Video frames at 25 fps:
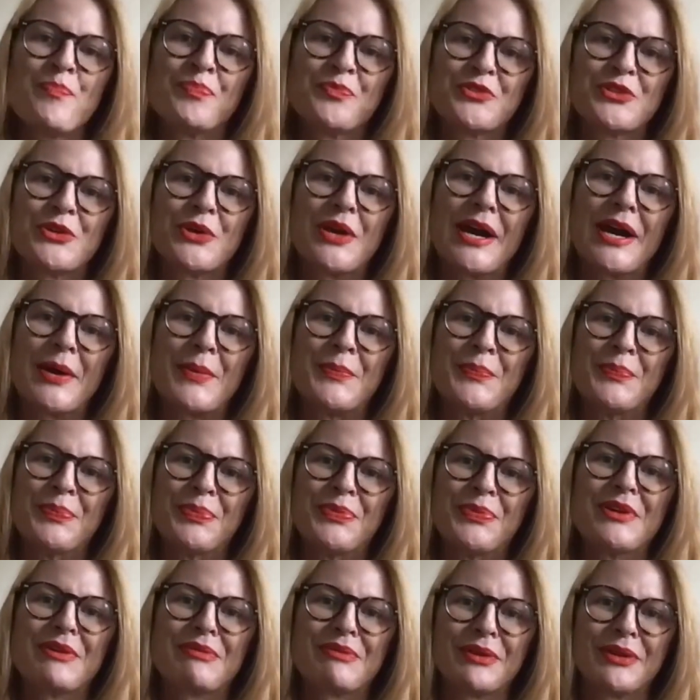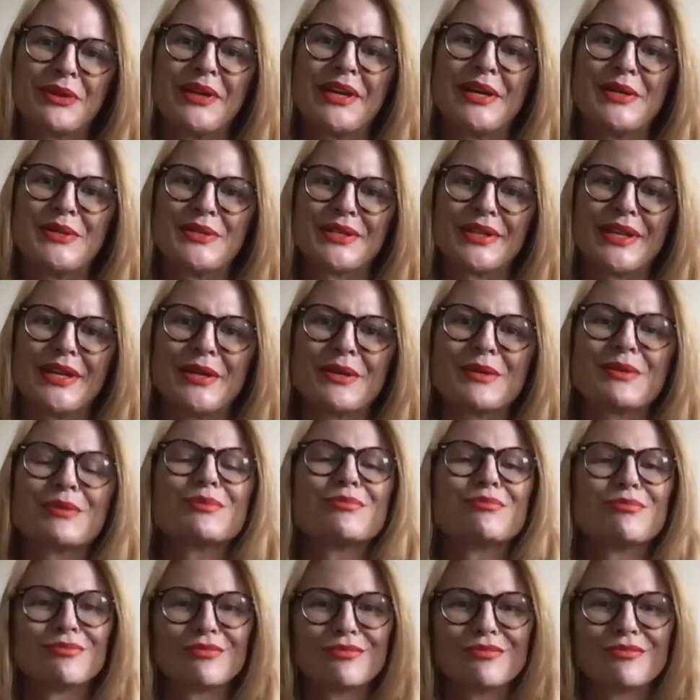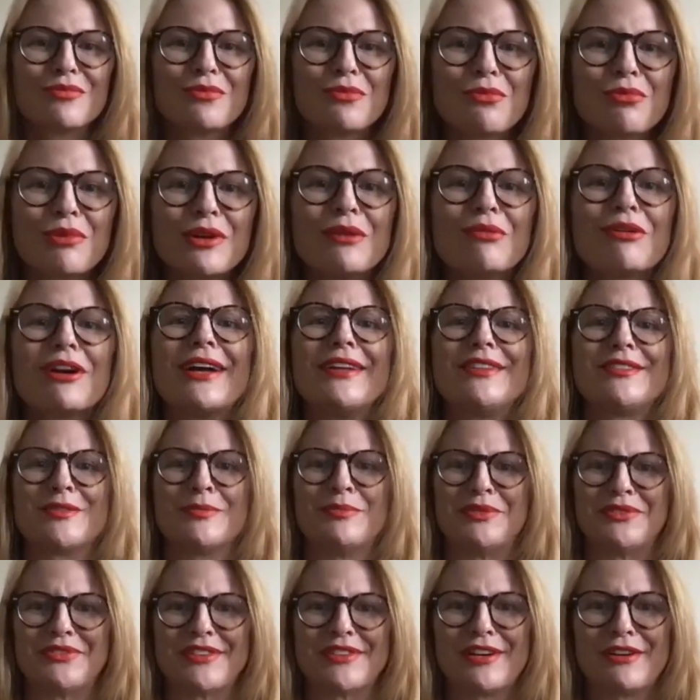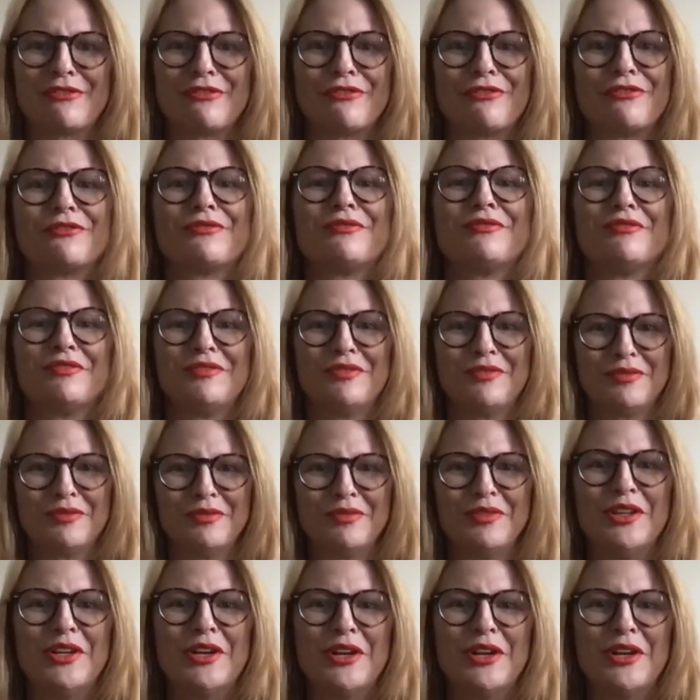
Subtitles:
So yeah, definitely had to like rewrite some stuff, you know.